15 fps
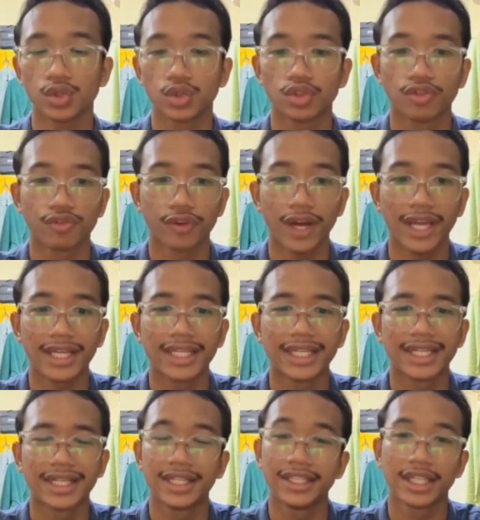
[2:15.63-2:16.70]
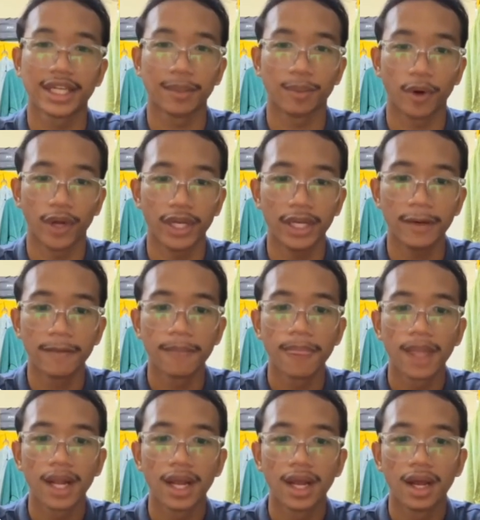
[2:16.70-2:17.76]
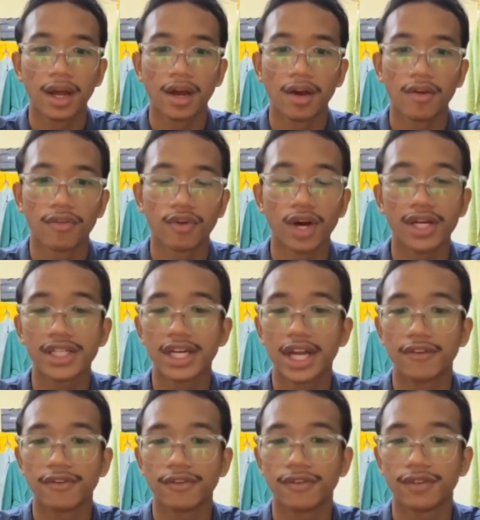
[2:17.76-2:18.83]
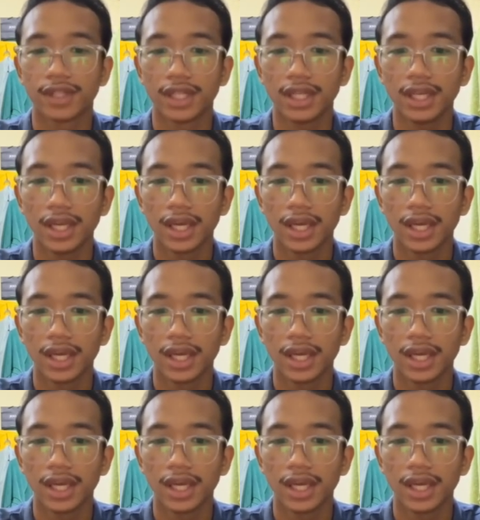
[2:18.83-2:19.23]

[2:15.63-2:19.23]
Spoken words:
to find the critical point. 450,